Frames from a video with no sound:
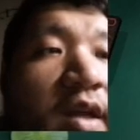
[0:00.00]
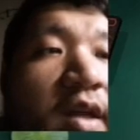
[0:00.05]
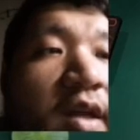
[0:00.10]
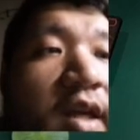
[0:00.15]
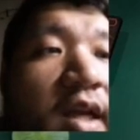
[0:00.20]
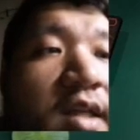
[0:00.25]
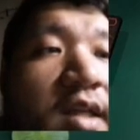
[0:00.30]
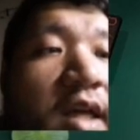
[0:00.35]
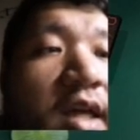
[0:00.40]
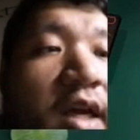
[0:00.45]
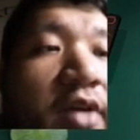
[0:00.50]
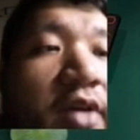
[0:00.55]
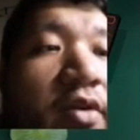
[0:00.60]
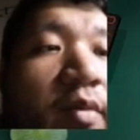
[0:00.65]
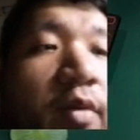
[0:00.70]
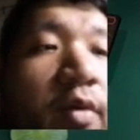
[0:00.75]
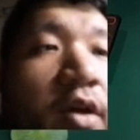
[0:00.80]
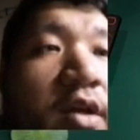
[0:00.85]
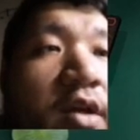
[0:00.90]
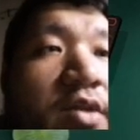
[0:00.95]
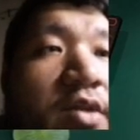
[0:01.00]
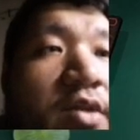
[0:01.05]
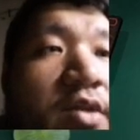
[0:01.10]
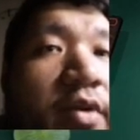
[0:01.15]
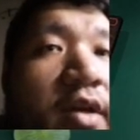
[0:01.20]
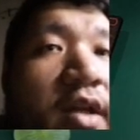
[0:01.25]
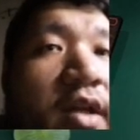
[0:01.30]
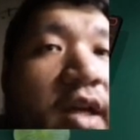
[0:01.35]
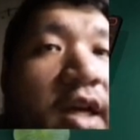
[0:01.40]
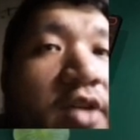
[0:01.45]
Aggro Mauling, so we're gonna
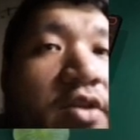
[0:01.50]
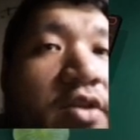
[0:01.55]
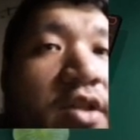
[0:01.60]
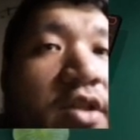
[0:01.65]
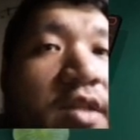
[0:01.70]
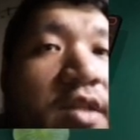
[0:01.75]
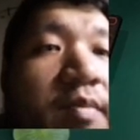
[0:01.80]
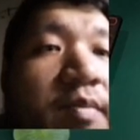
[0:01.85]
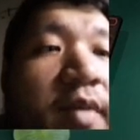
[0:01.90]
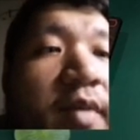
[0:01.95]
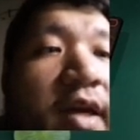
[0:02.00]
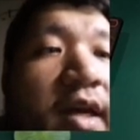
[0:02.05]
actually just pass.